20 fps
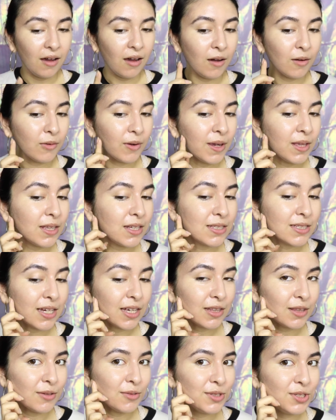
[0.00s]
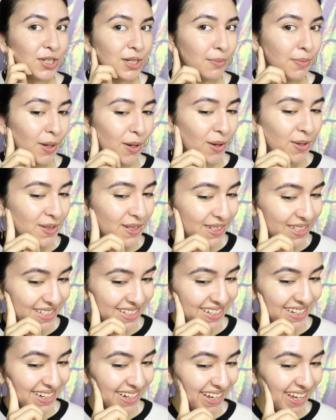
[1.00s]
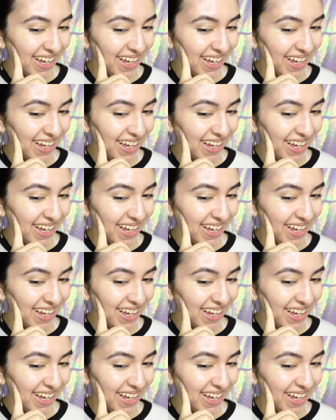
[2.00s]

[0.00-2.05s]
All right, let's cut those cheekbones.